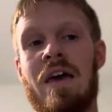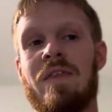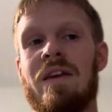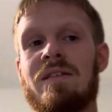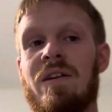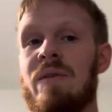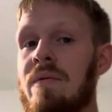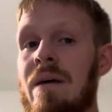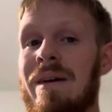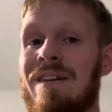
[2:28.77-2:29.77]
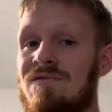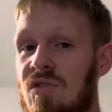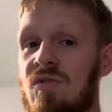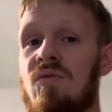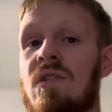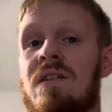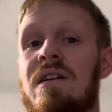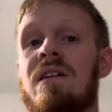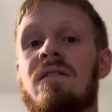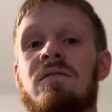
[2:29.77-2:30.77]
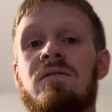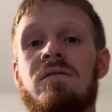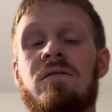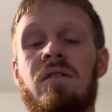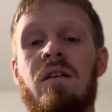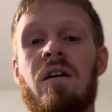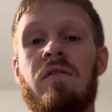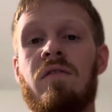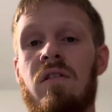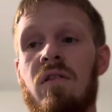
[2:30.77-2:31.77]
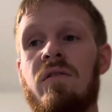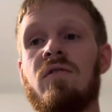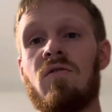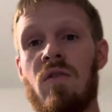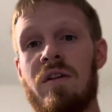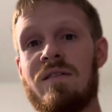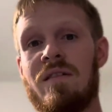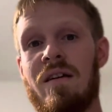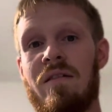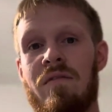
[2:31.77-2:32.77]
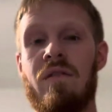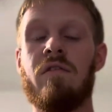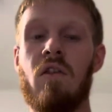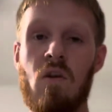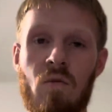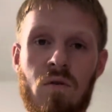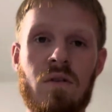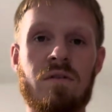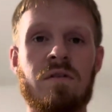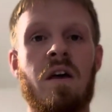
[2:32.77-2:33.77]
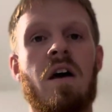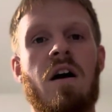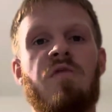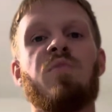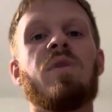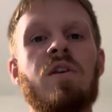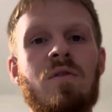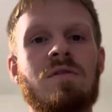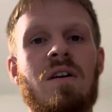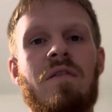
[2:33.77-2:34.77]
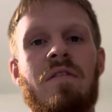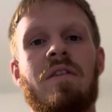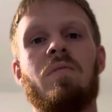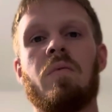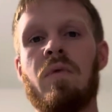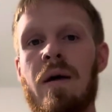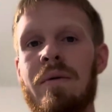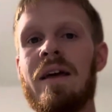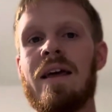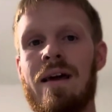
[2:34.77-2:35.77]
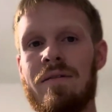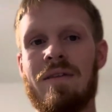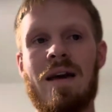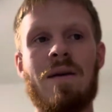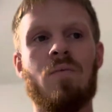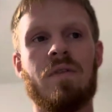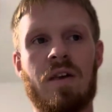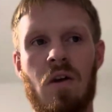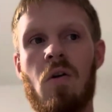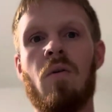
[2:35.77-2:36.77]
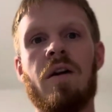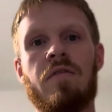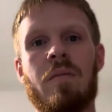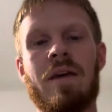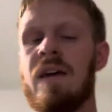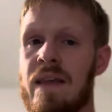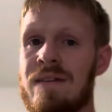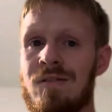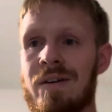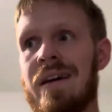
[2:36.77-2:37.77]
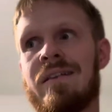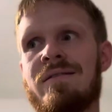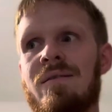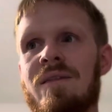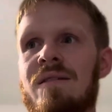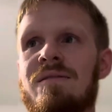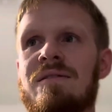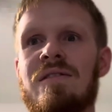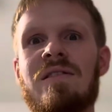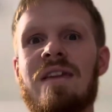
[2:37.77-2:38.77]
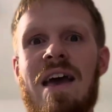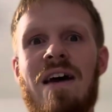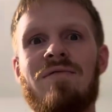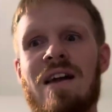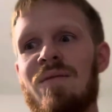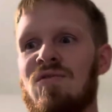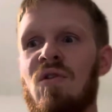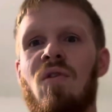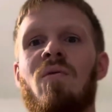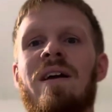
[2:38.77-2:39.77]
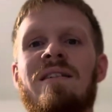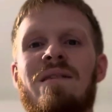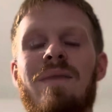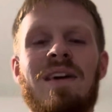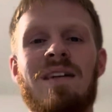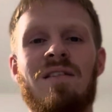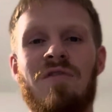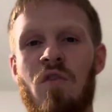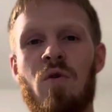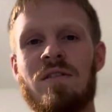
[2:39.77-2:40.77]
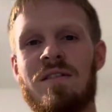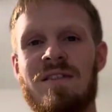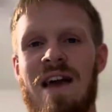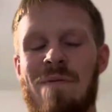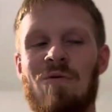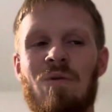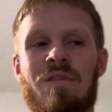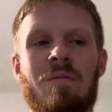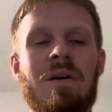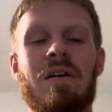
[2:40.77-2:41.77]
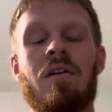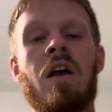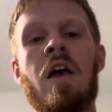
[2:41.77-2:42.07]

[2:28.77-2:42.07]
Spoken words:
thinks that we probably have 2 good years of clone and droid stuff, of Clone Wars, of prequel stuff, and then we're probably going to have a time where they go away from it. And that's okay. That sometimes it's good to have times to go away to make it look forward to the times where it's bigger.